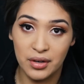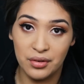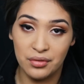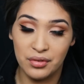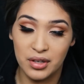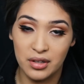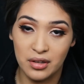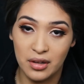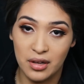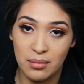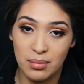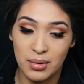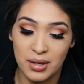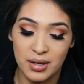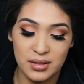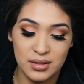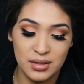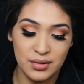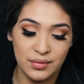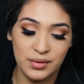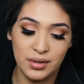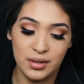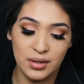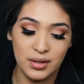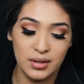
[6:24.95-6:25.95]
really because of
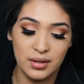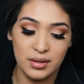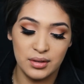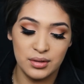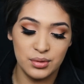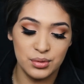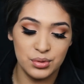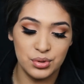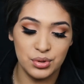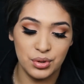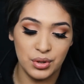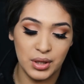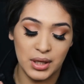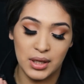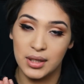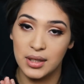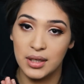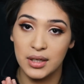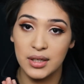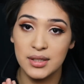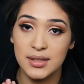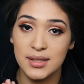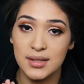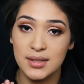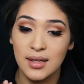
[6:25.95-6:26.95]
the neutral
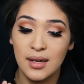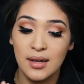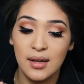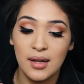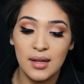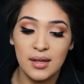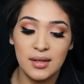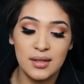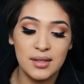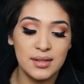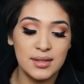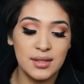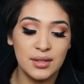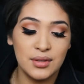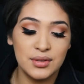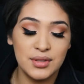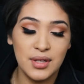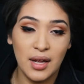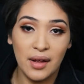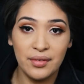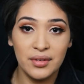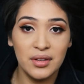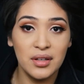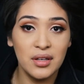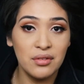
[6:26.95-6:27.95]
colors. So
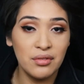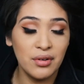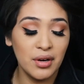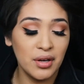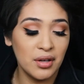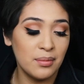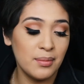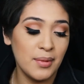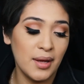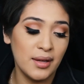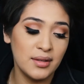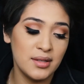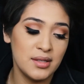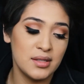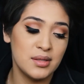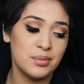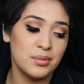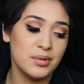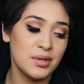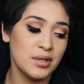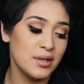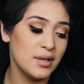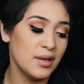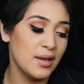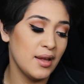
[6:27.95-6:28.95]
definitely recommend this one.
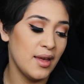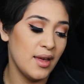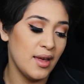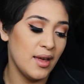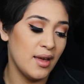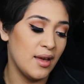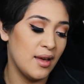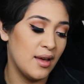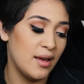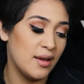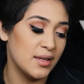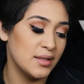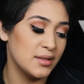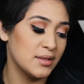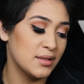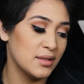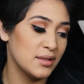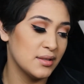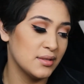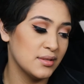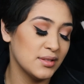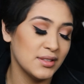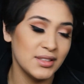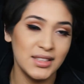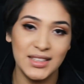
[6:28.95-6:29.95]
And
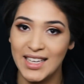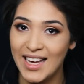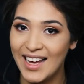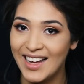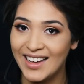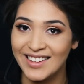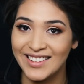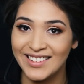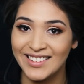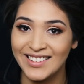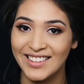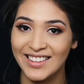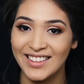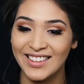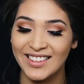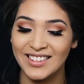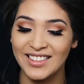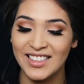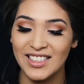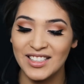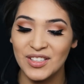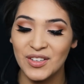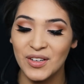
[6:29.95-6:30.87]
yeah, let's go